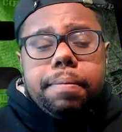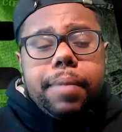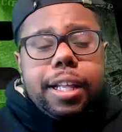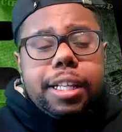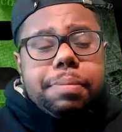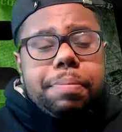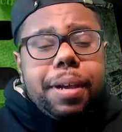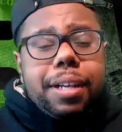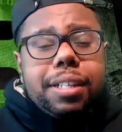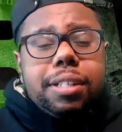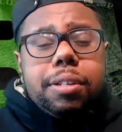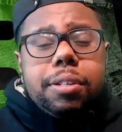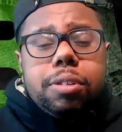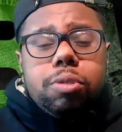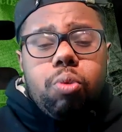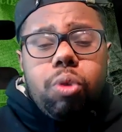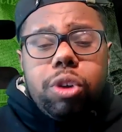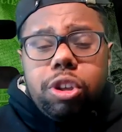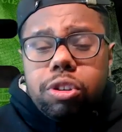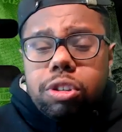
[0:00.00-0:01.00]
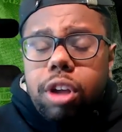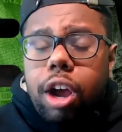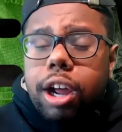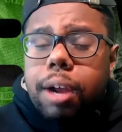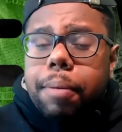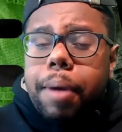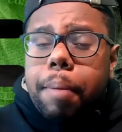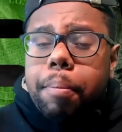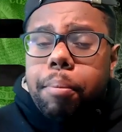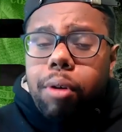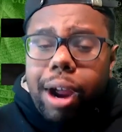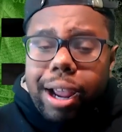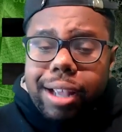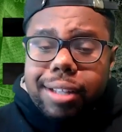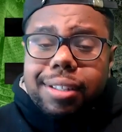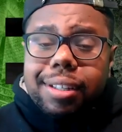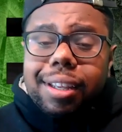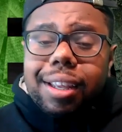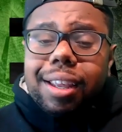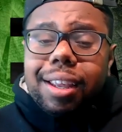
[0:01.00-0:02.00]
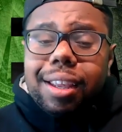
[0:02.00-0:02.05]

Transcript: especially when you're talking about pricing